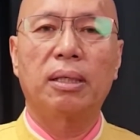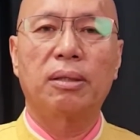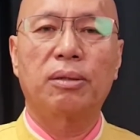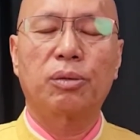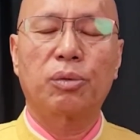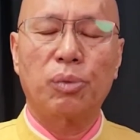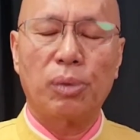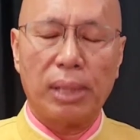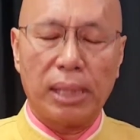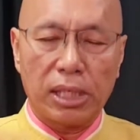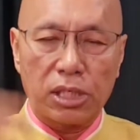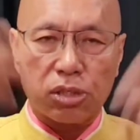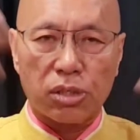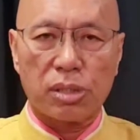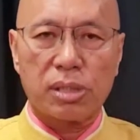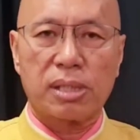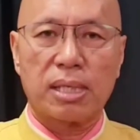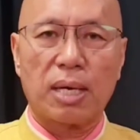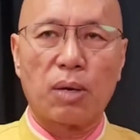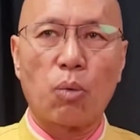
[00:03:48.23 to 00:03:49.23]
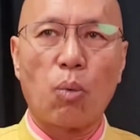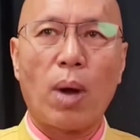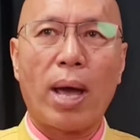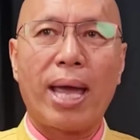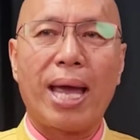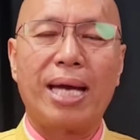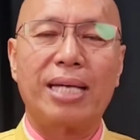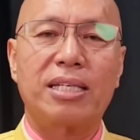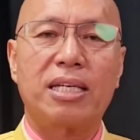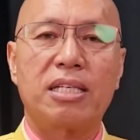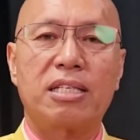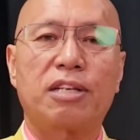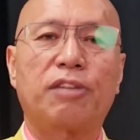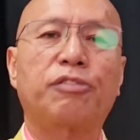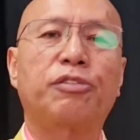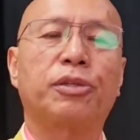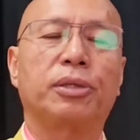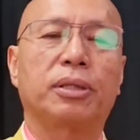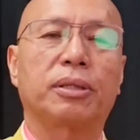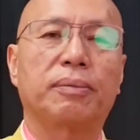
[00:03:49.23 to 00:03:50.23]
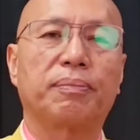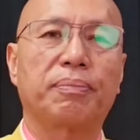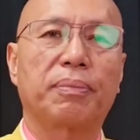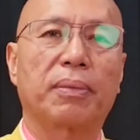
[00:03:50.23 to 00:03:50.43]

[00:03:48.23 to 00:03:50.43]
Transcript: through religions and why are they different,